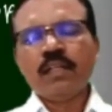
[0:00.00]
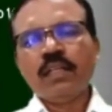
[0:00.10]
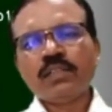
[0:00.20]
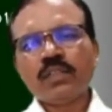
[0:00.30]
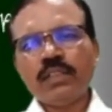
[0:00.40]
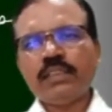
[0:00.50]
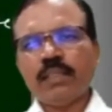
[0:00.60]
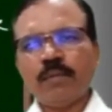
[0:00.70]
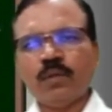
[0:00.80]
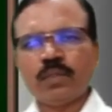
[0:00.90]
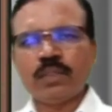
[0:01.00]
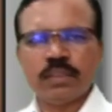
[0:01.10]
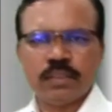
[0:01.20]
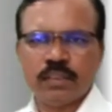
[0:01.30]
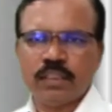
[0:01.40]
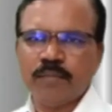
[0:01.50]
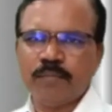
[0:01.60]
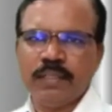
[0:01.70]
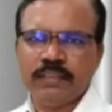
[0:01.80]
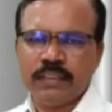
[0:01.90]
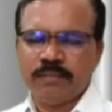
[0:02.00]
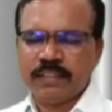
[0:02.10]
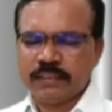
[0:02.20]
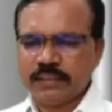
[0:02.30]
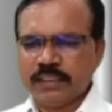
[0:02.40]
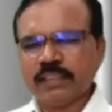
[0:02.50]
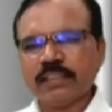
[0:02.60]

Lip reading: So this is about implicit function